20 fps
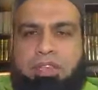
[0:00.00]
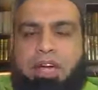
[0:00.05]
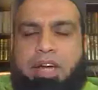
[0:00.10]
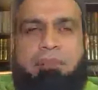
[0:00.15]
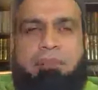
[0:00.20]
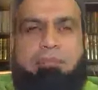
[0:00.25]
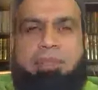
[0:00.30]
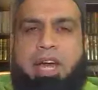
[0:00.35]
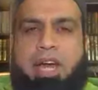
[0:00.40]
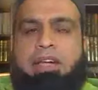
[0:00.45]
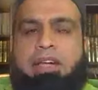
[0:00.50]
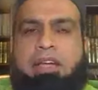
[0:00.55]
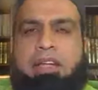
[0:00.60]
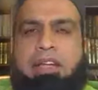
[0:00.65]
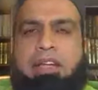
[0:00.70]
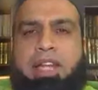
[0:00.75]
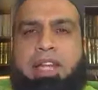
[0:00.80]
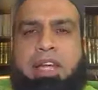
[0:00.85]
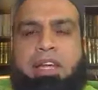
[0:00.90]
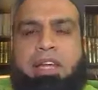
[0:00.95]
I'm not going
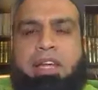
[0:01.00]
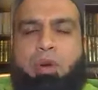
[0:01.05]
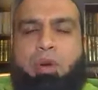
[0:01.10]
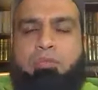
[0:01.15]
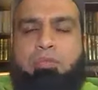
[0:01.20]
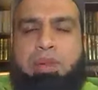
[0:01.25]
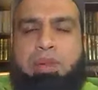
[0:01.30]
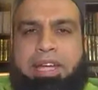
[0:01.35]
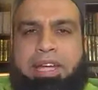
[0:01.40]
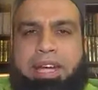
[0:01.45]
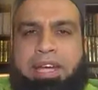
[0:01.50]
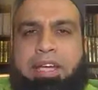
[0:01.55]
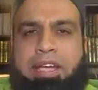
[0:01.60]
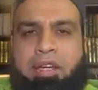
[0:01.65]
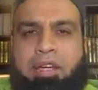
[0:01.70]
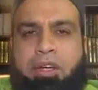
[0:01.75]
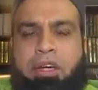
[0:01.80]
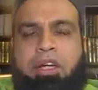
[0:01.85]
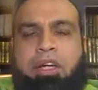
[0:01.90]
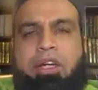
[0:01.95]
to let go of my
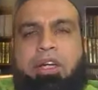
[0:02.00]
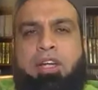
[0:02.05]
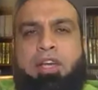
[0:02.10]
anger.